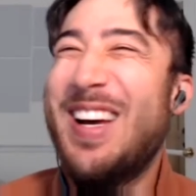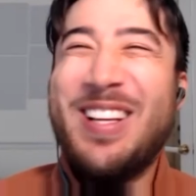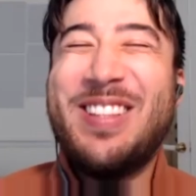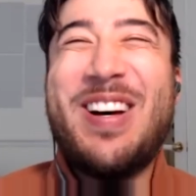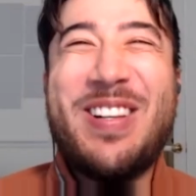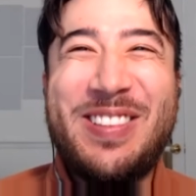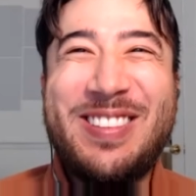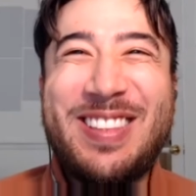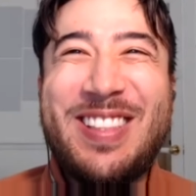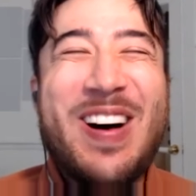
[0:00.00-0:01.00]

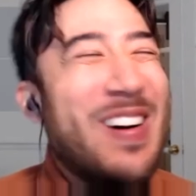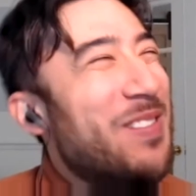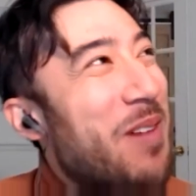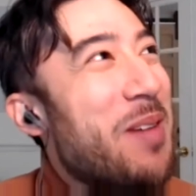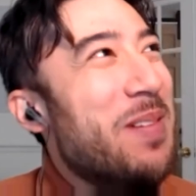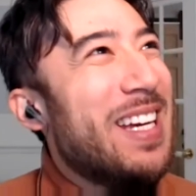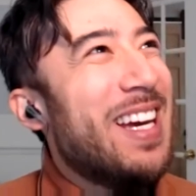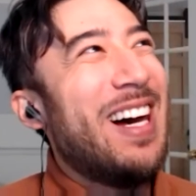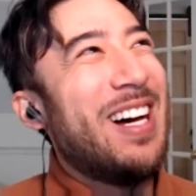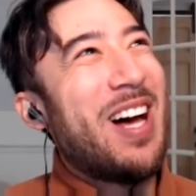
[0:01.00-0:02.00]
No, maybe.
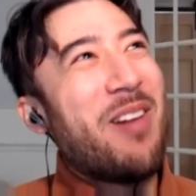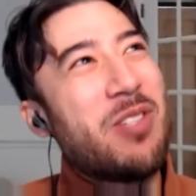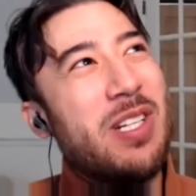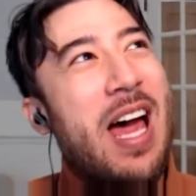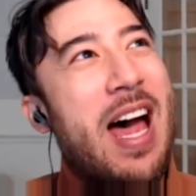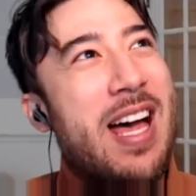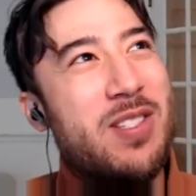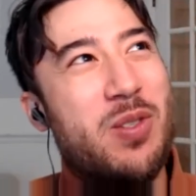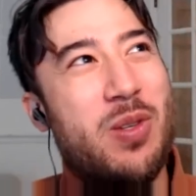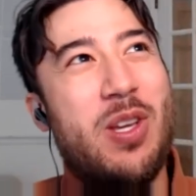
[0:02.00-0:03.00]
I was going to
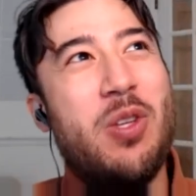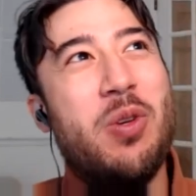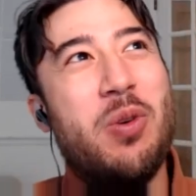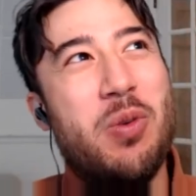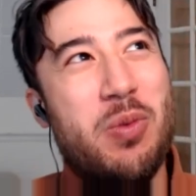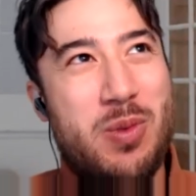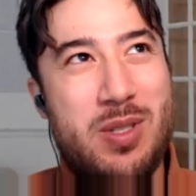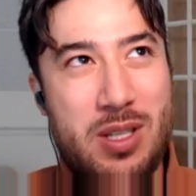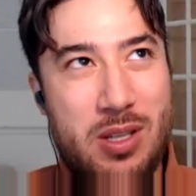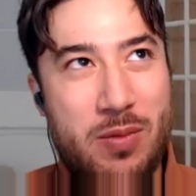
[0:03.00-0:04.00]
ask,
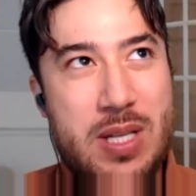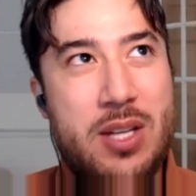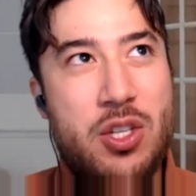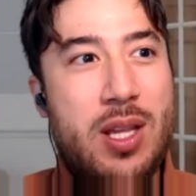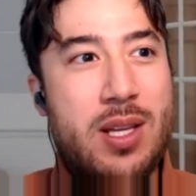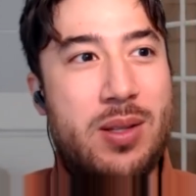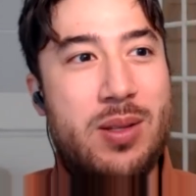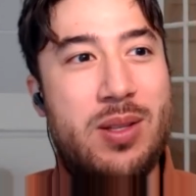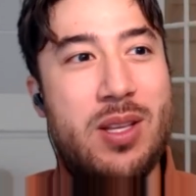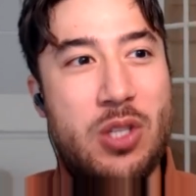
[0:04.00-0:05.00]
you've touched on
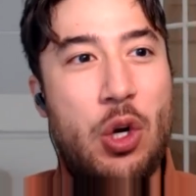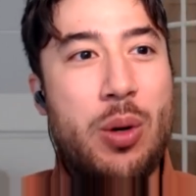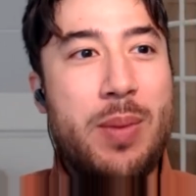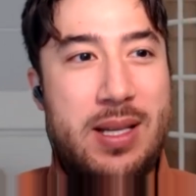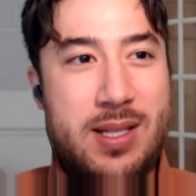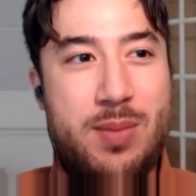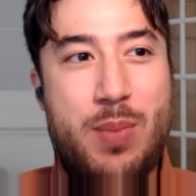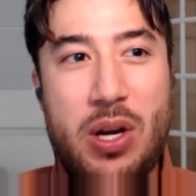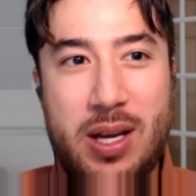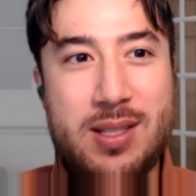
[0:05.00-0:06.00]
the term
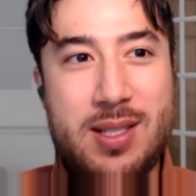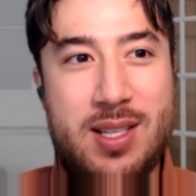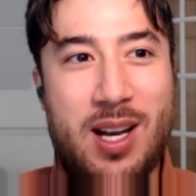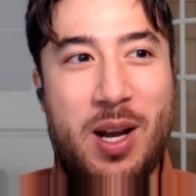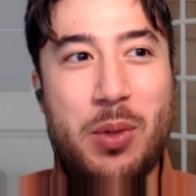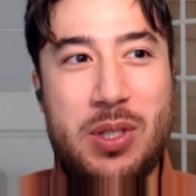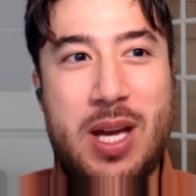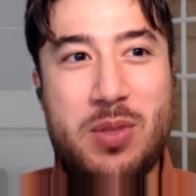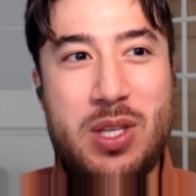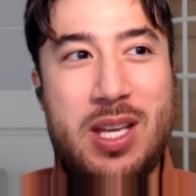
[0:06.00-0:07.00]
experience a couple
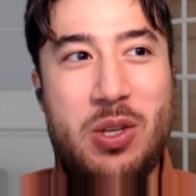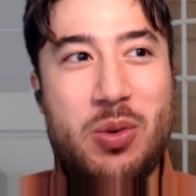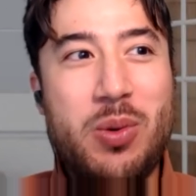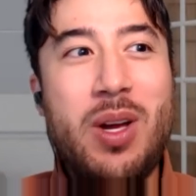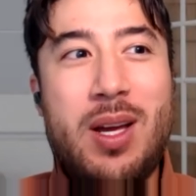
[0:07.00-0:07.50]
times. Can you